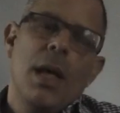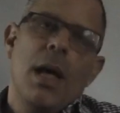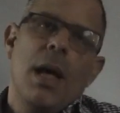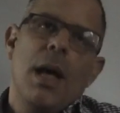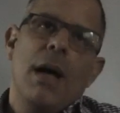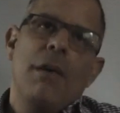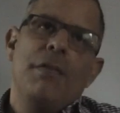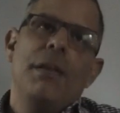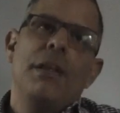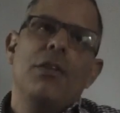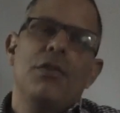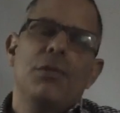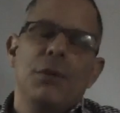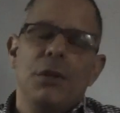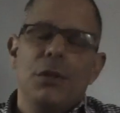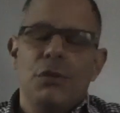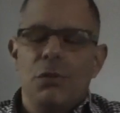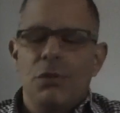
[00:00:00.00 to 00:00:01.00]
I think it's
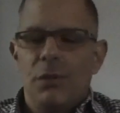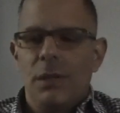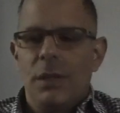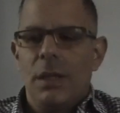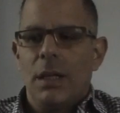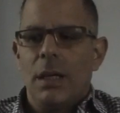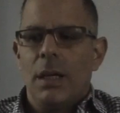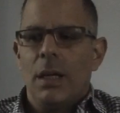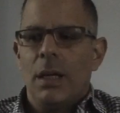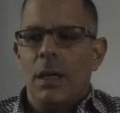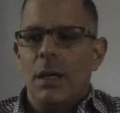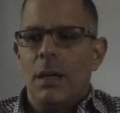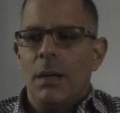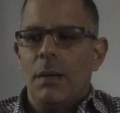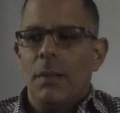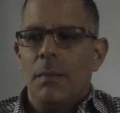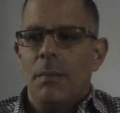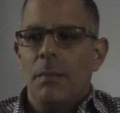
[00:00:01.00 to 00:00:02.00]
very interesting.
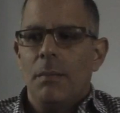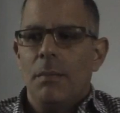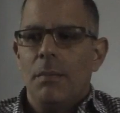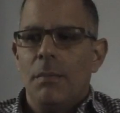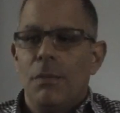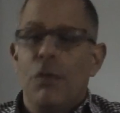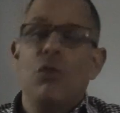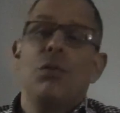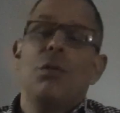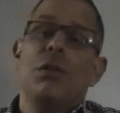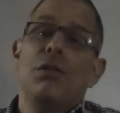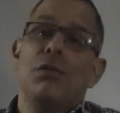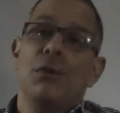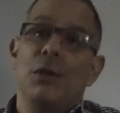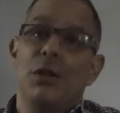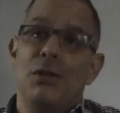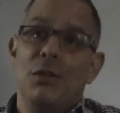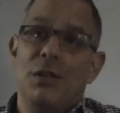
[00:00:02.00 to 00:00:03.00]
First of all, it's
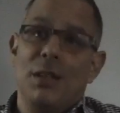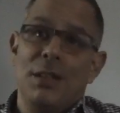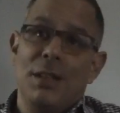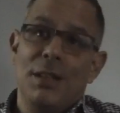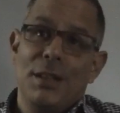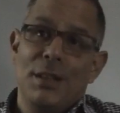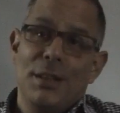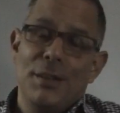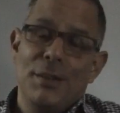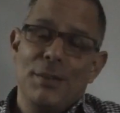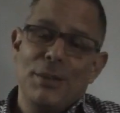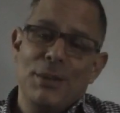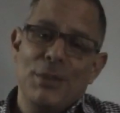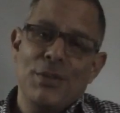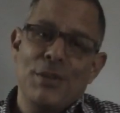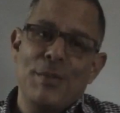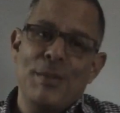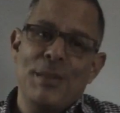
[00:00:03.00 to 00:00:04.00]
very exciting,
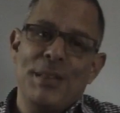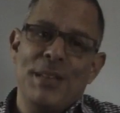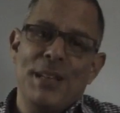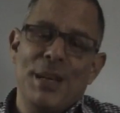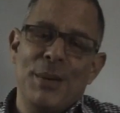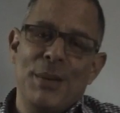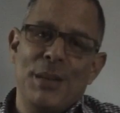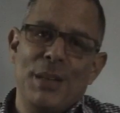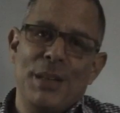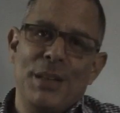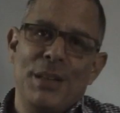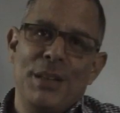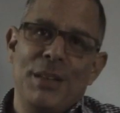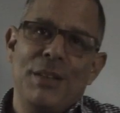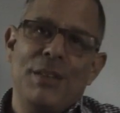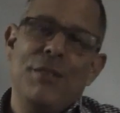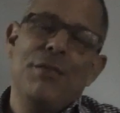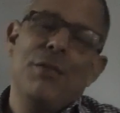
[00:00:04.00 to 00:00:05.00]
because I've been now
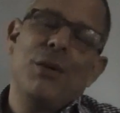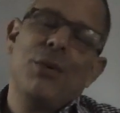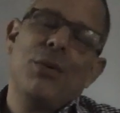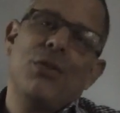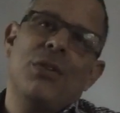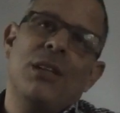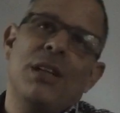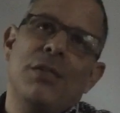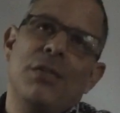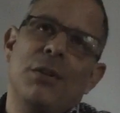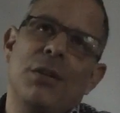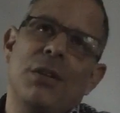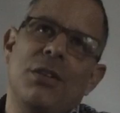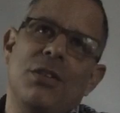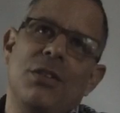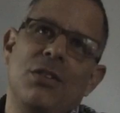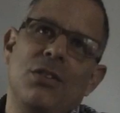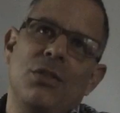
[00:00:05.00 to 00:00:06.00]
in focus on Africa
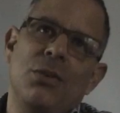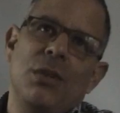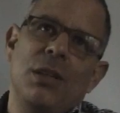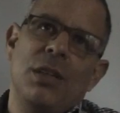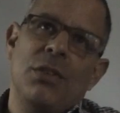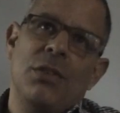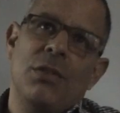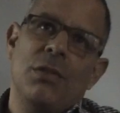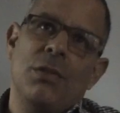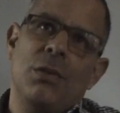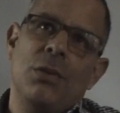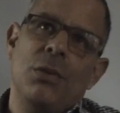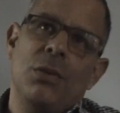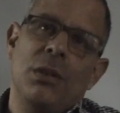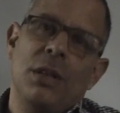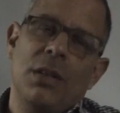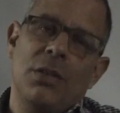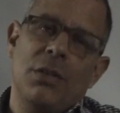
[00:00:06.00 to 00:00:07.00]
since 2004,
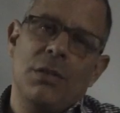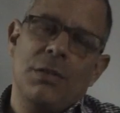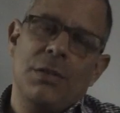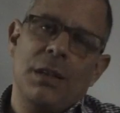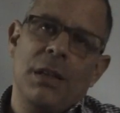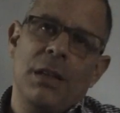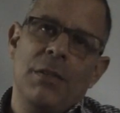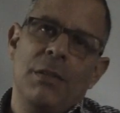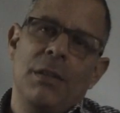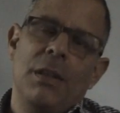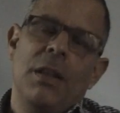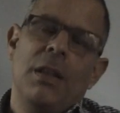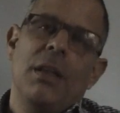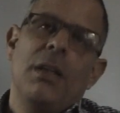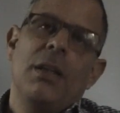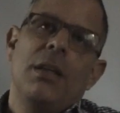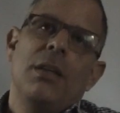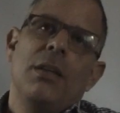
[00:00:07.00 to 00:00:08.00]
2005.
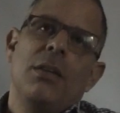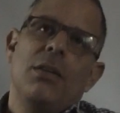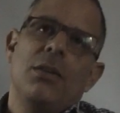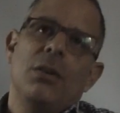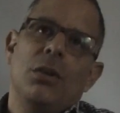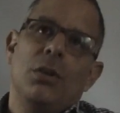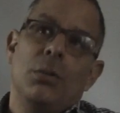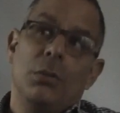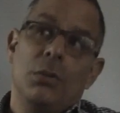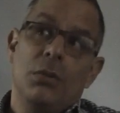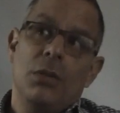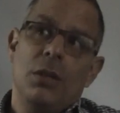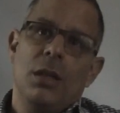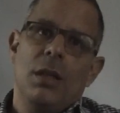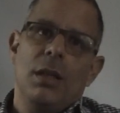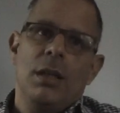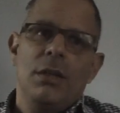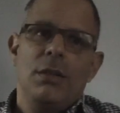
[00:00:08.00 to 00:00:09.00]
So almost
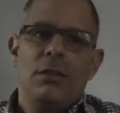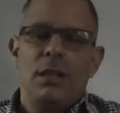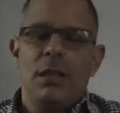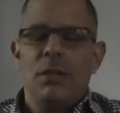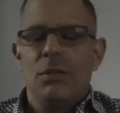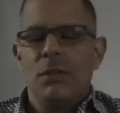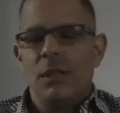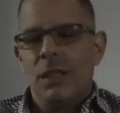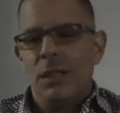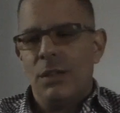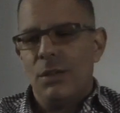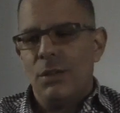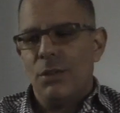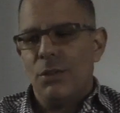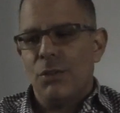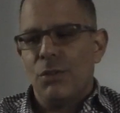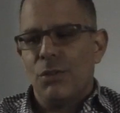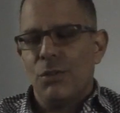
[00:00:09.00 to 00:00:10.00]
8 to 9
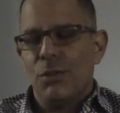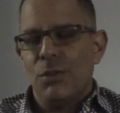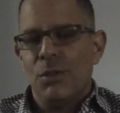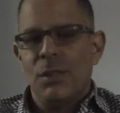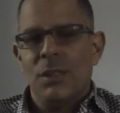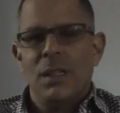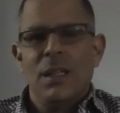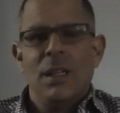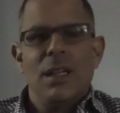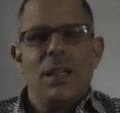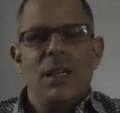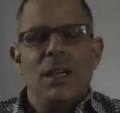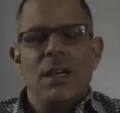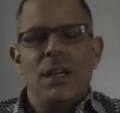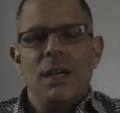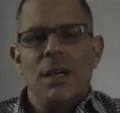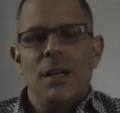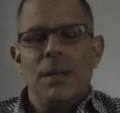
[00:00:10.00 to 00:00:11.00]
years soon.
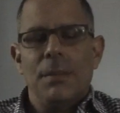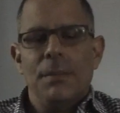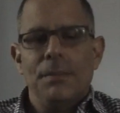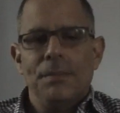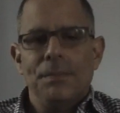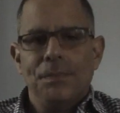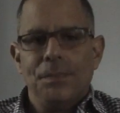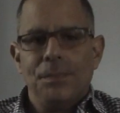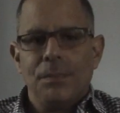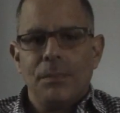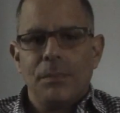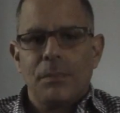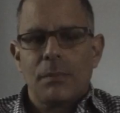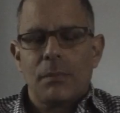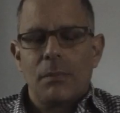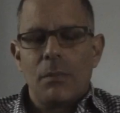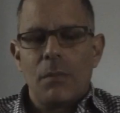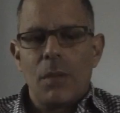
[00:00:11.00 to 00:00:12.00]
And
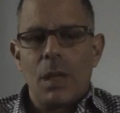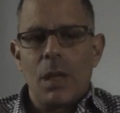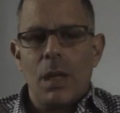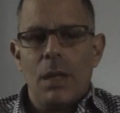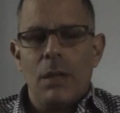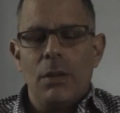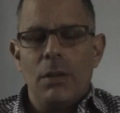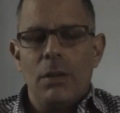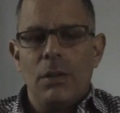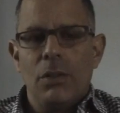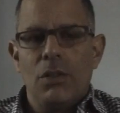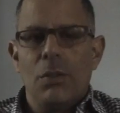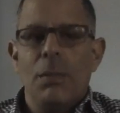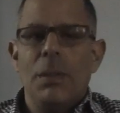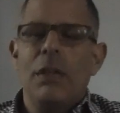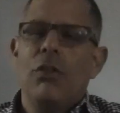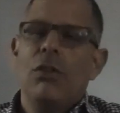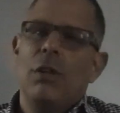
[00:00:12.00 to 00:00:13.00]
there's a
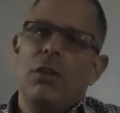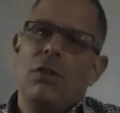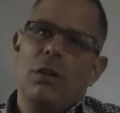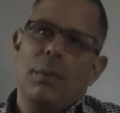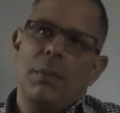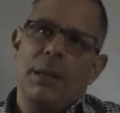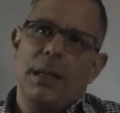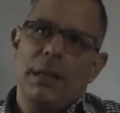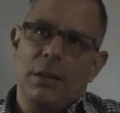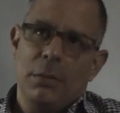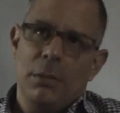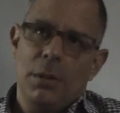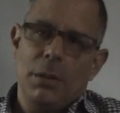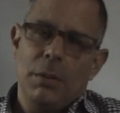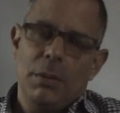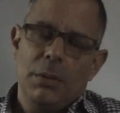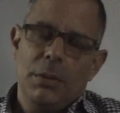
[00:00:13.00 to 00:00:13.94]
big change happening at the moment.